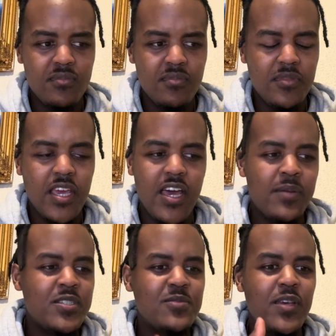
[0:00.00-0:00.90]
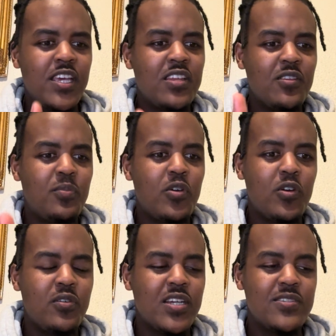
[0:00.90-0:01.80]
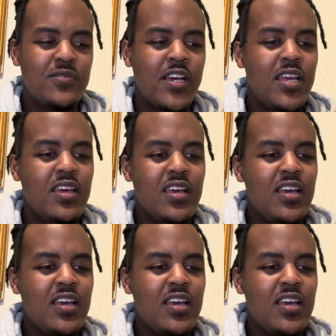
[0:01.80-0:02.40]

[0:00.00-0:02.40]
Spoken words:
yeah, I'm just making the progress, right?